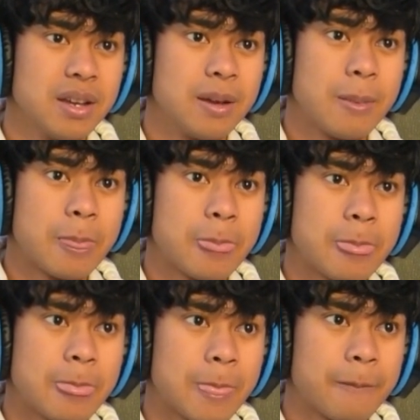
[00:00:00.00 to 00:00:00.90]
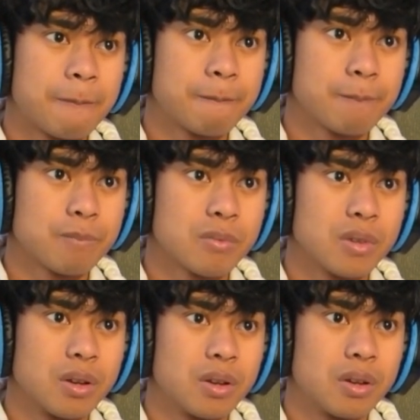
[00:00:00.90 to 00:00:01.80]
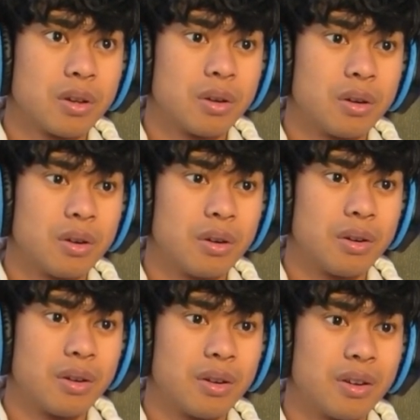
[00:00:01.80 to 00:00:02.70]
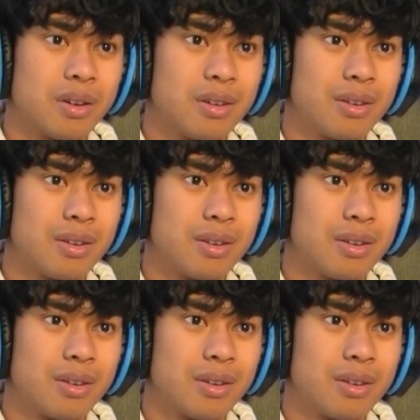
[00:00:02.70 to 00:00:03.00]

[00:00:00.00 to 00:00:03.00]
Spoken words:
[no speech]